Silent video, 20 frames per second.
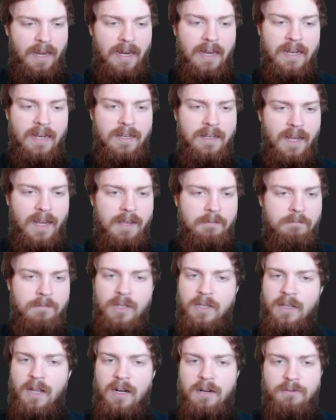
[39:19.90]
And yeah,
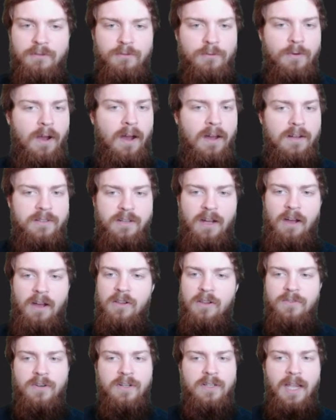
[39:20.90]

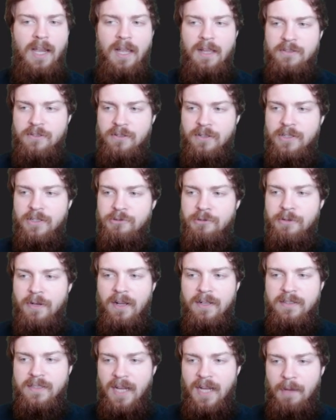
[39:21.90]
all of our lands are
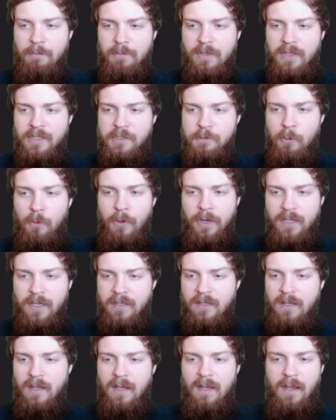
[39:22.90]
entering untapped at this
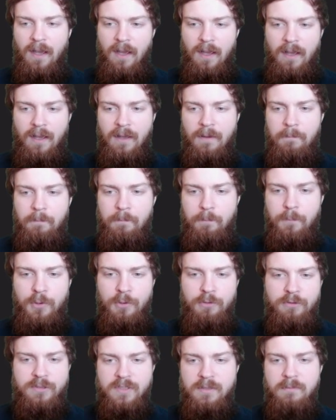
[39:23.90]
point,
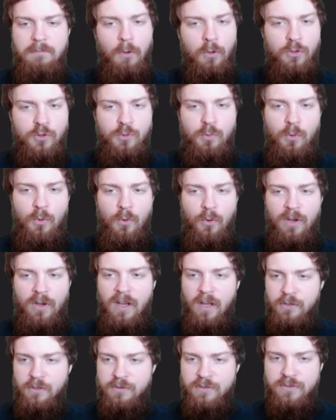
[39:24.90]
producing multiple
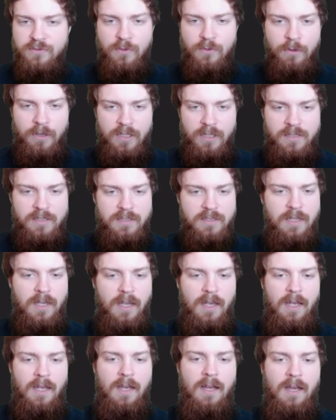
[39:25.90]
colors for us,
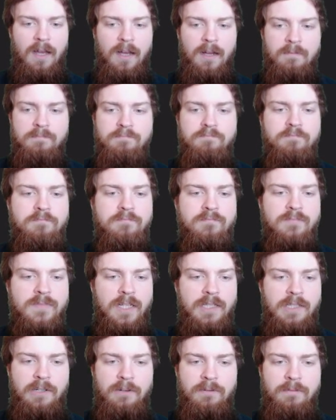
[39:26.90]

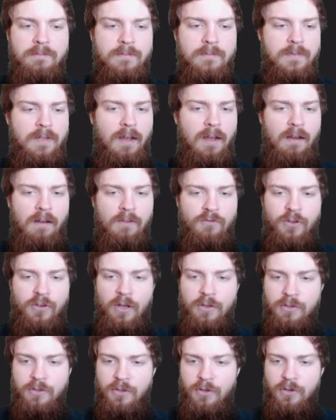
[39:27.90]
off
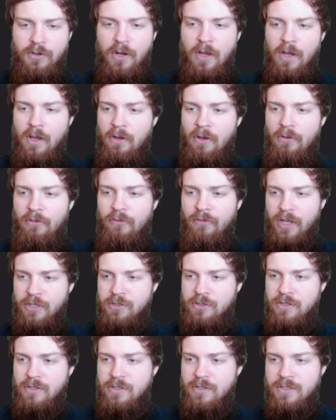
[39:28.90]
color
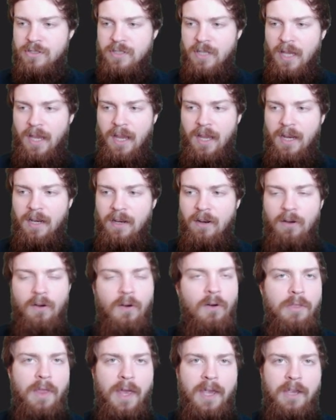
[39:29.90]
fetches and
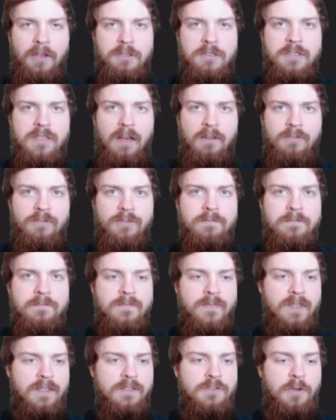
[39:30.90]
all that good stuff,
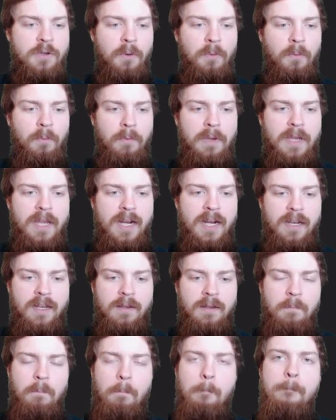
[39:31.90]
so we
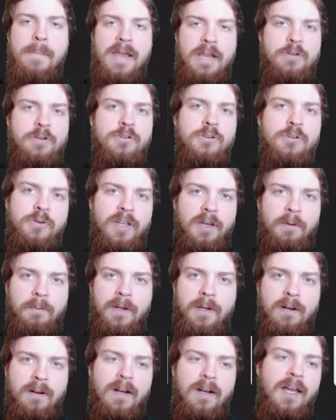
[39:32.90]
can make sure that
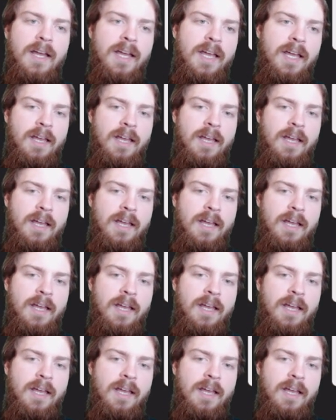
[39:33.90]
we are